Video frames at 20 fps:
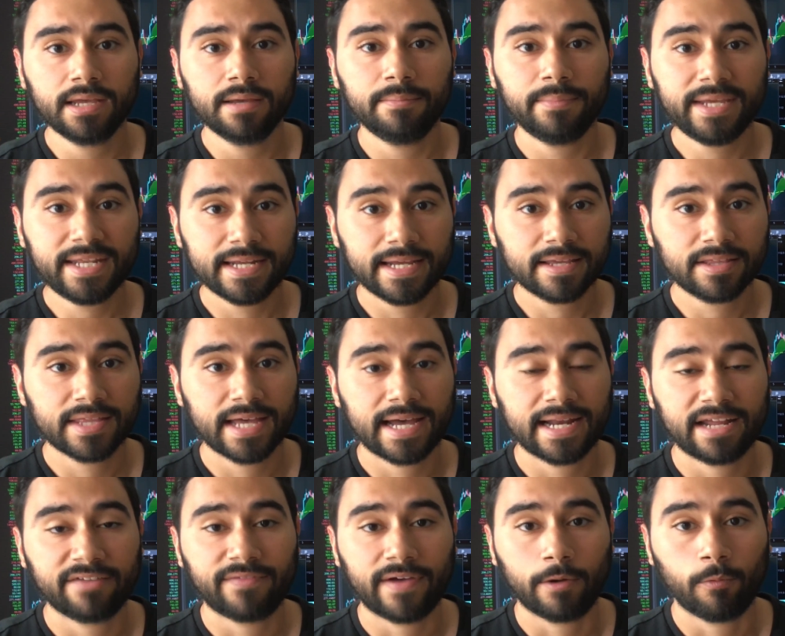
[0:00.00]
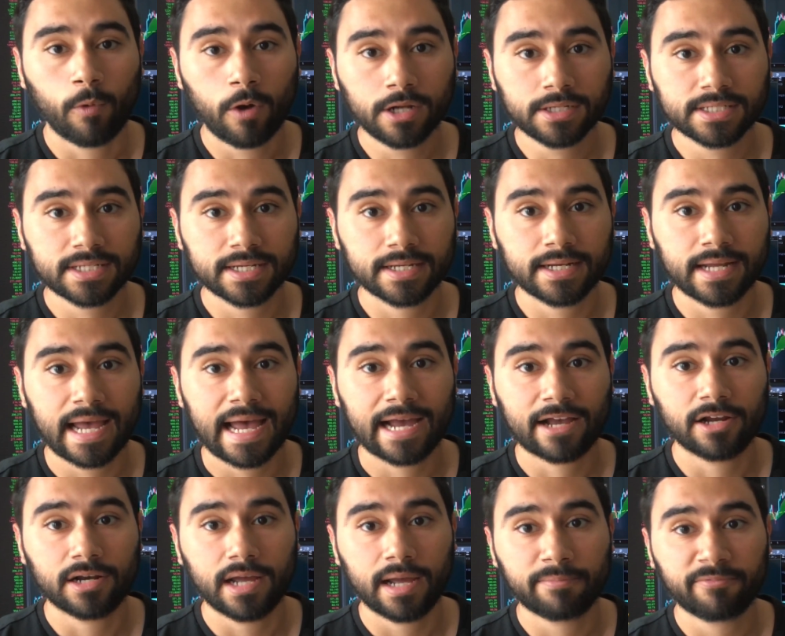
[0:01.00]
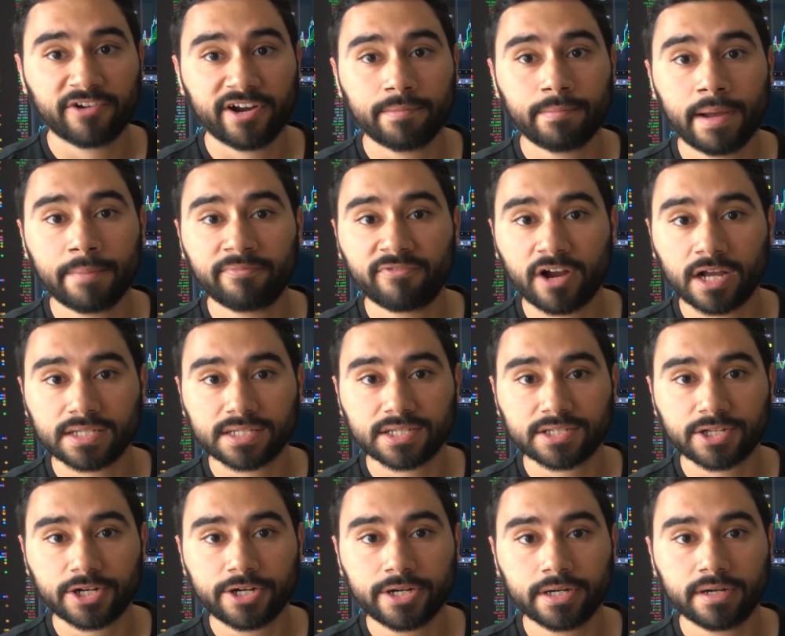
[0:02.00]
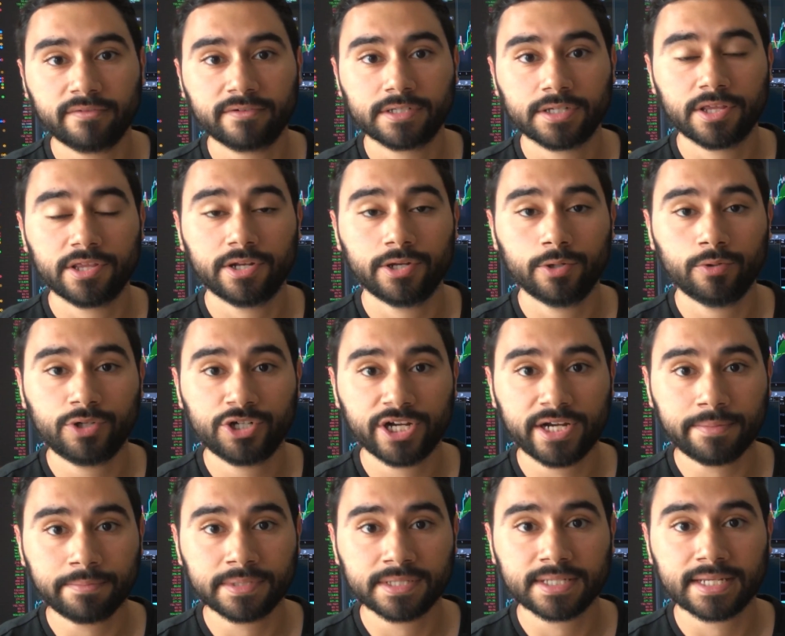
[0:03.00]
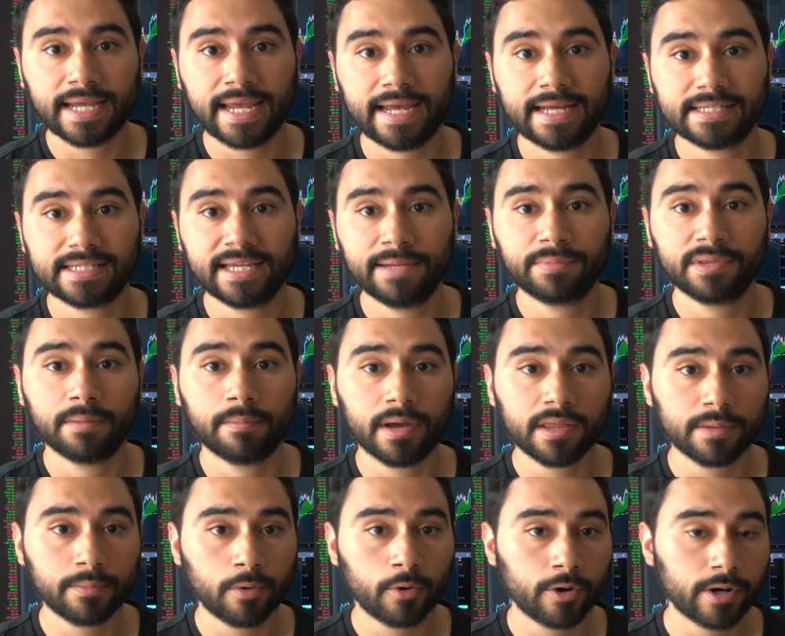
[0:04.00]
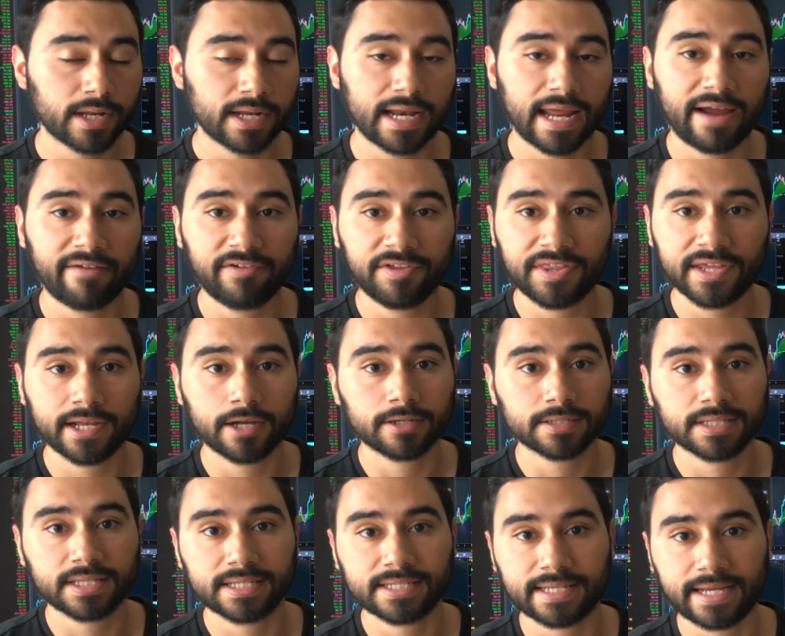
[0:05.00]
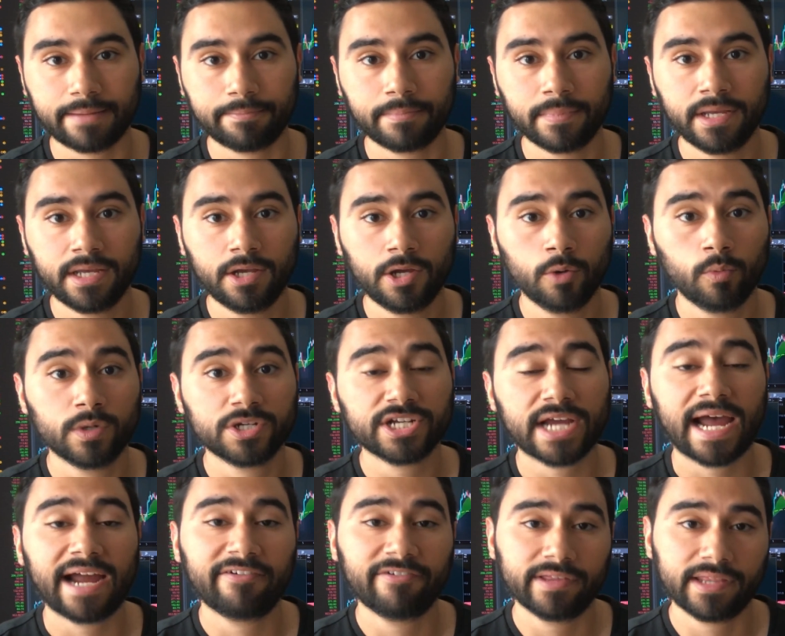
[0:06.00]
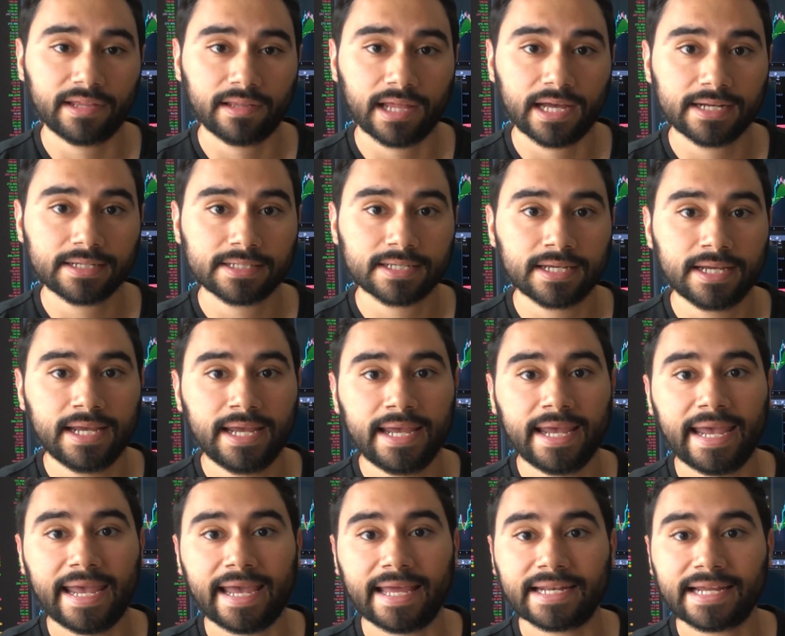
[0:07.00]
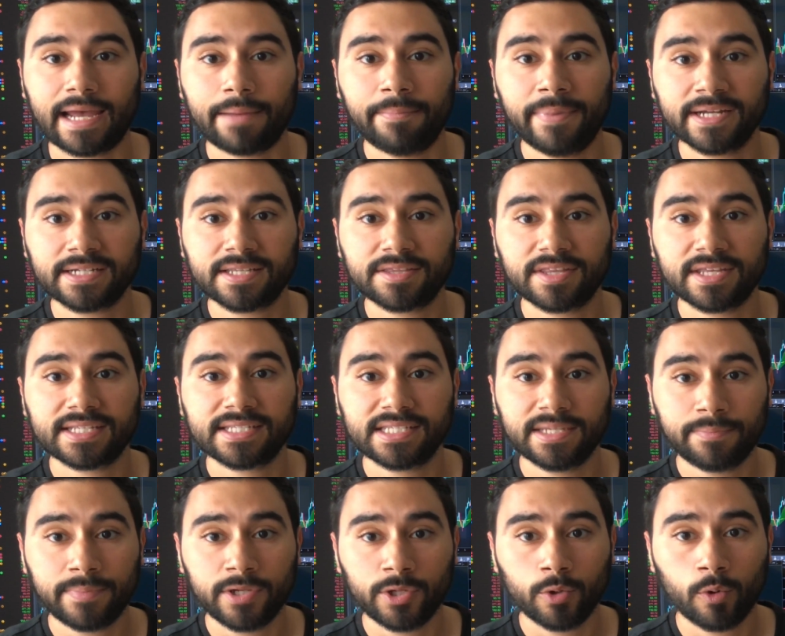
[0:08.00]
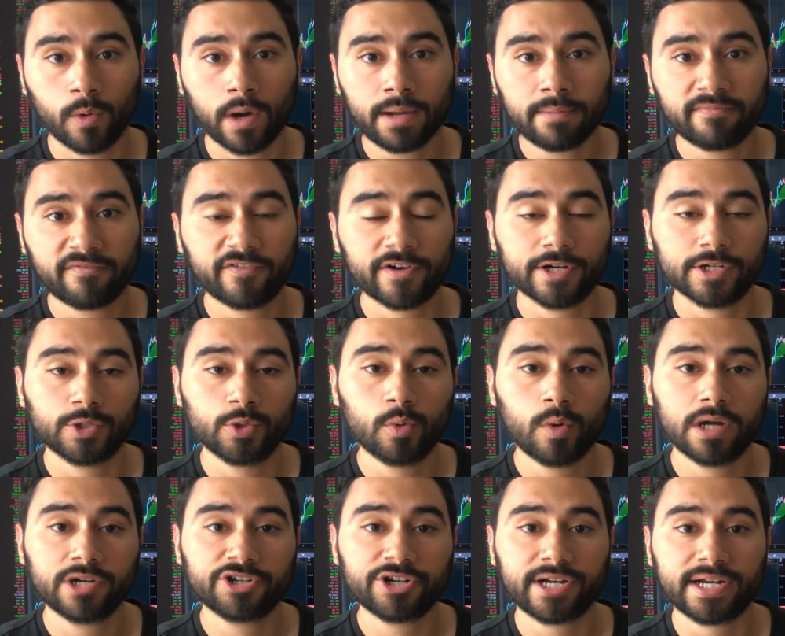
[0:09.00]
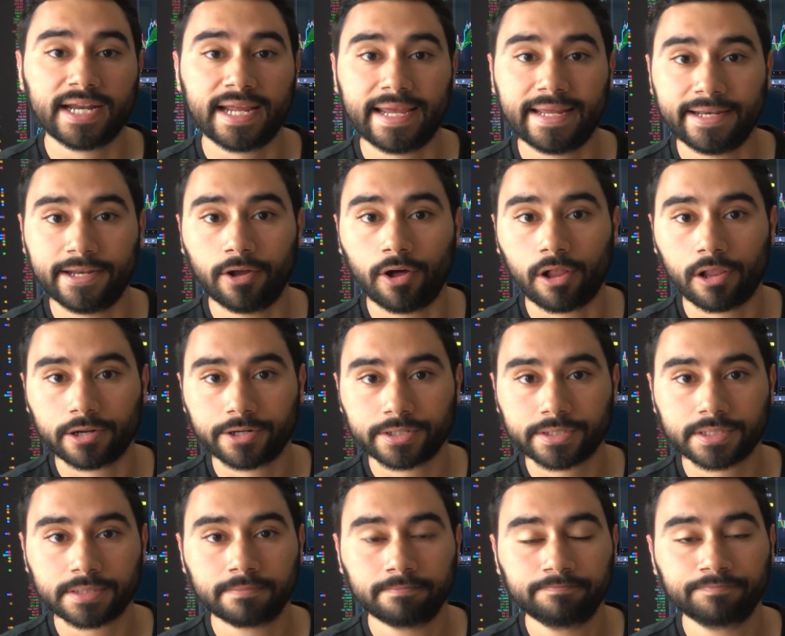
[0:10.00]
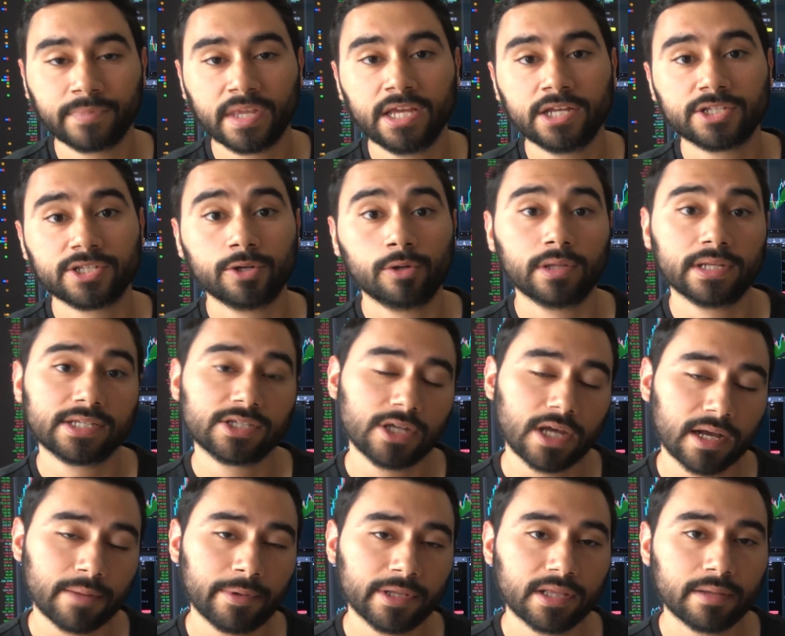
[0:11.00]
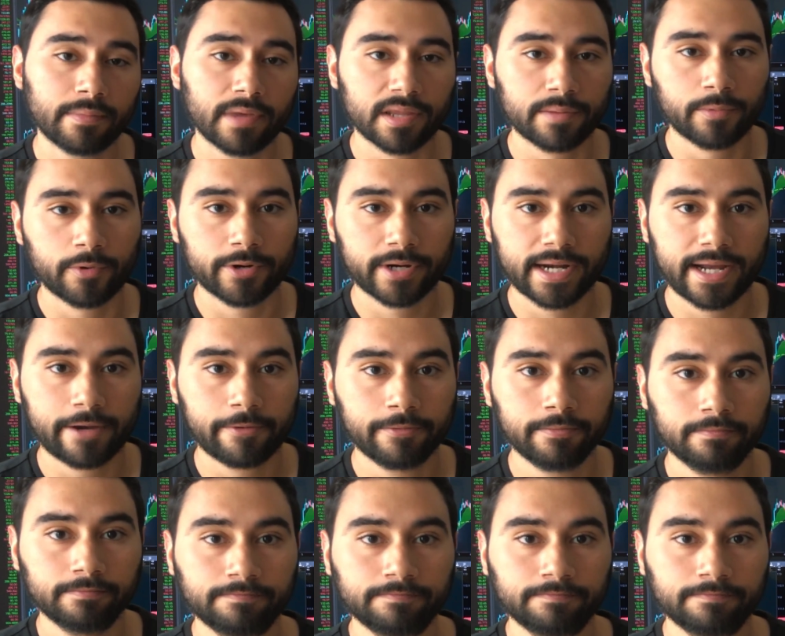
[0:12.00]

Meaning that if I wanted, I could upgrade my processor to the new chips and keep the motherboard and everything else the same, which I really liked. And I picked this C P U up for two hundred eighty dollars. So let's talk about the motherboard now.